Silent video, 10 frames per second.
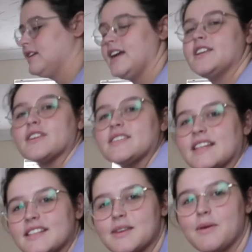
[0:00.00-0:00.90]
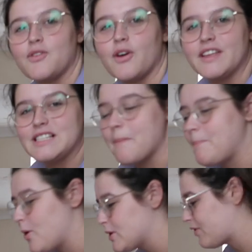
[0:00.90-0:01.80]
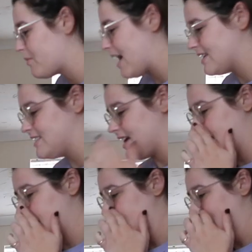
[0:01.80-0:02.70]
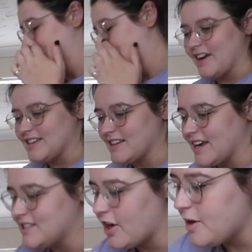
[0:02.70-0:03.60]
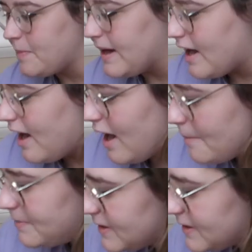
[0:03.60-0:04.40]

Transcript: Interesting. So we've got this box from Asda here. Very excited to open it up.